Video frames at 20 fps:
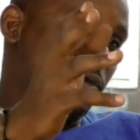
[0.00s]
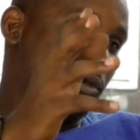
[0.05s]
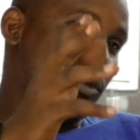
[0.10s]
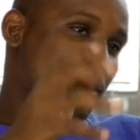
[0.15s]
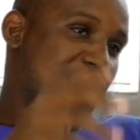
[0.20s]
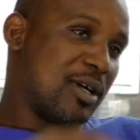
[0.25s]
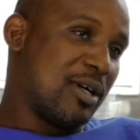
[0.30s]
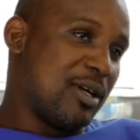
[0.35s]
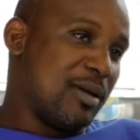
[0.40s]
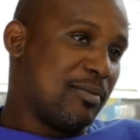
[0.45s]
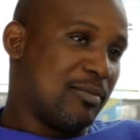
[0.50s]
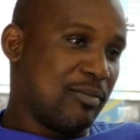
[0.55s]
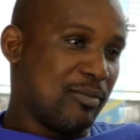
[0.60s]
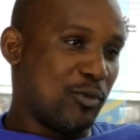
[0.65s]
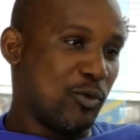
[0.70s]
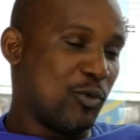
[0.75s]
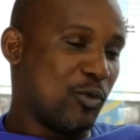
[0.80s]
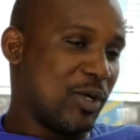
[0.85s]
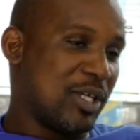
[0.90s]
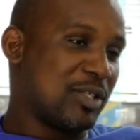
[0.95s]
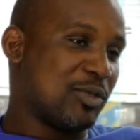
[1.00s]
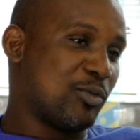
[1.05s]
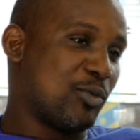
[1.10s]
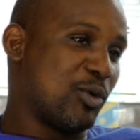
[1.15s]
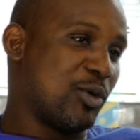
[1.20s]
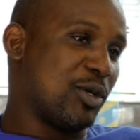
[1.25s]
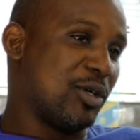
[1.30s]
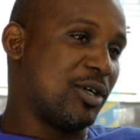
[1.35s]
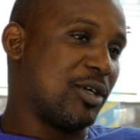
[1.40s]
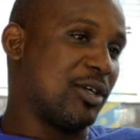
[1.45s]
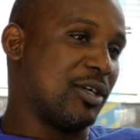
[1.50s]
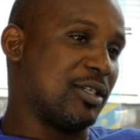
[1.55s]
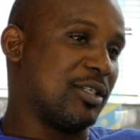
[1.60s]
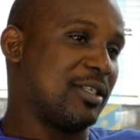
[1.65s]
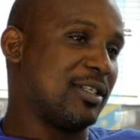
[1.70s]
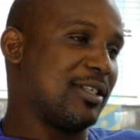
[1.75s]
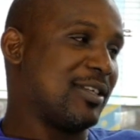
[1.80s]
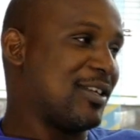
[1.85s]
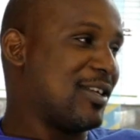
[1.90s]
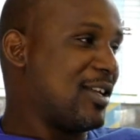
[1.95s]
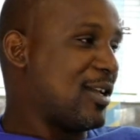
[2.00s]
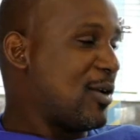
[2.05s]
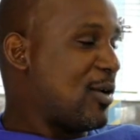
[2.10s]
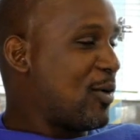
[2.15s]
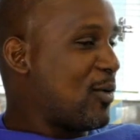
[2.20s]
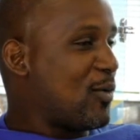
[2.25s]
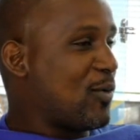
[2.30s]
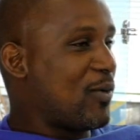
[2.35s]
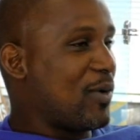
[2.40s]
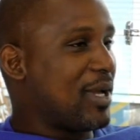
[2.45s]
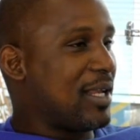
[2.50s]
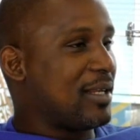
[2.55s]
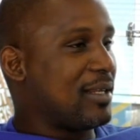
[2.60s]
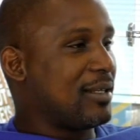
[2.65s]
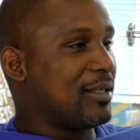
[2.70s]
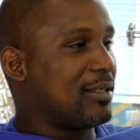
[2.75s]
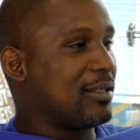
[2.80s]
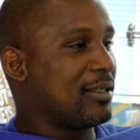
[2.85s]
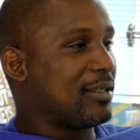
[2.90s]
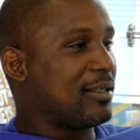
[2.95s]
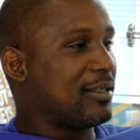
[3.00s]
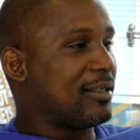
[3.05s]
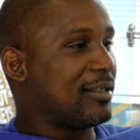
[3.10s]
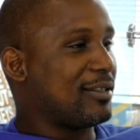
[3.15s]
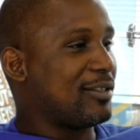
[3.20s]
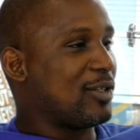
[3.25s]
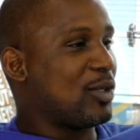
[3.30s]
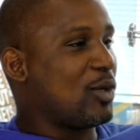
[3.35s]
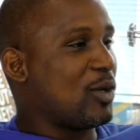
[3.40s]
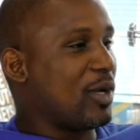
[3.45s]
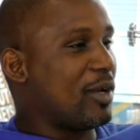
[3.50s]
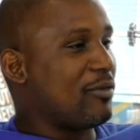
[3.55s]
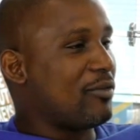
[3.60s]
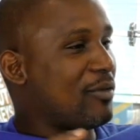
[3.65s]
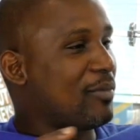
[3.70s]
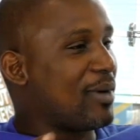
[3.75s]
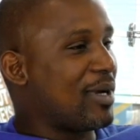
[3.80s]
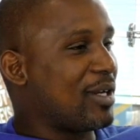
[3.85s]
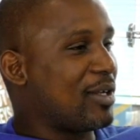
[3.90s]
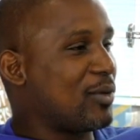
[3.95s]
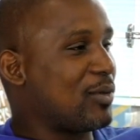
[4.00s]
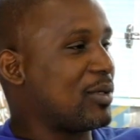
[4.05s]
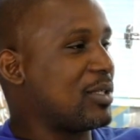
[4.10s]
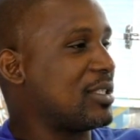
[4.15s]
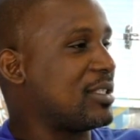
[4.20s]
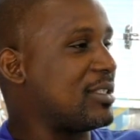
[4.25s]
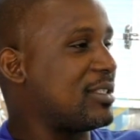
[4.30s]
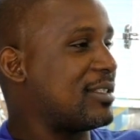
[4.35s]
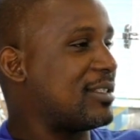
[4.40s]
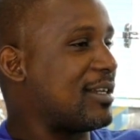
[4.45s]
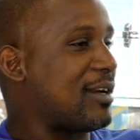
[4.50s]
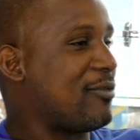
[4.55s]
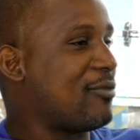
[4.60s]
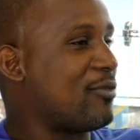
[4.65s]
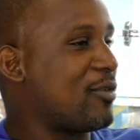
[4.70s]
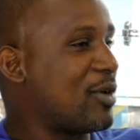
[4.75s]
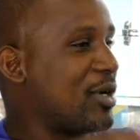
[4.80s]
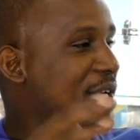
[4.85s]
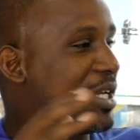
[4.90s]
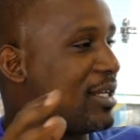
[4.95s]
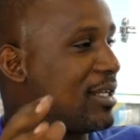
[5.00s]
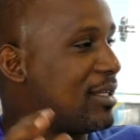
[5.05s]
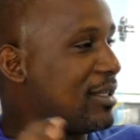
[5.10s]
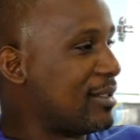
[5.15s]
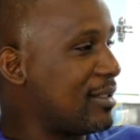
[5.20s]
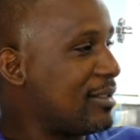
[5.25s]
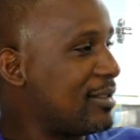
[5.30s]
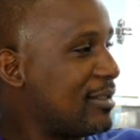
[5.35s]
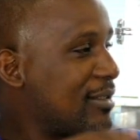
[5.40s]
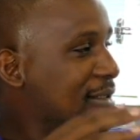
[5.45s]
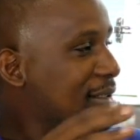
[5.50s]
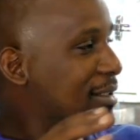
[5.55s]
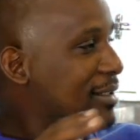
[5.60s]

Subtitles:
to Westbourne Gut. When, you know, everybody was avoiding